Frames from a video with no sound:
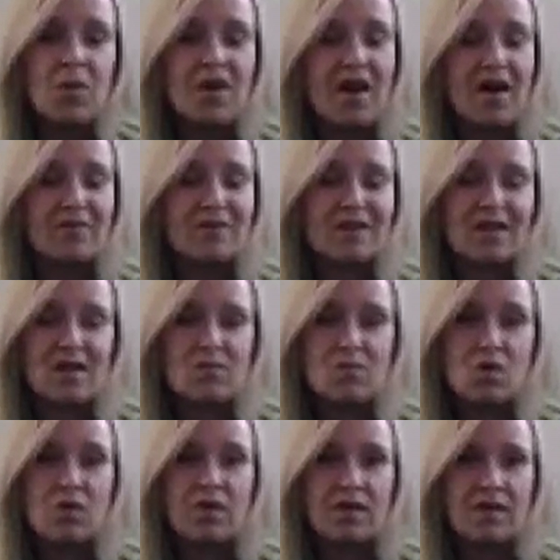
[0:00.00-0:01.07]
have to keep
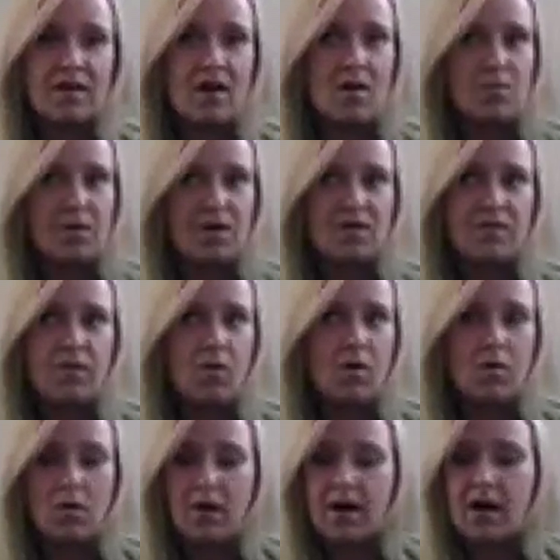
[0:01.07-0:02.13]
moving the company
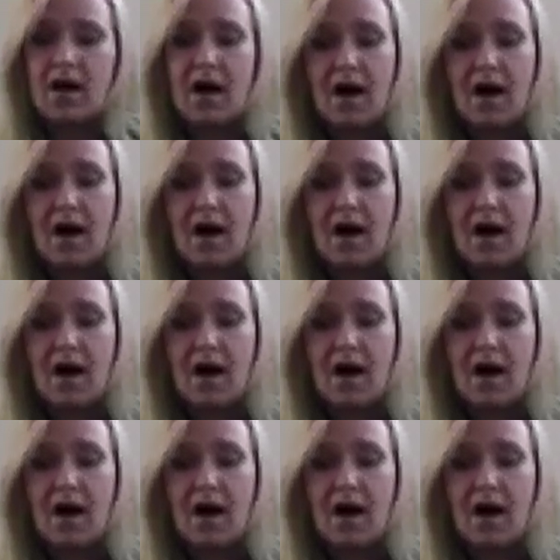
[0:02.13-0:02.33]
forward.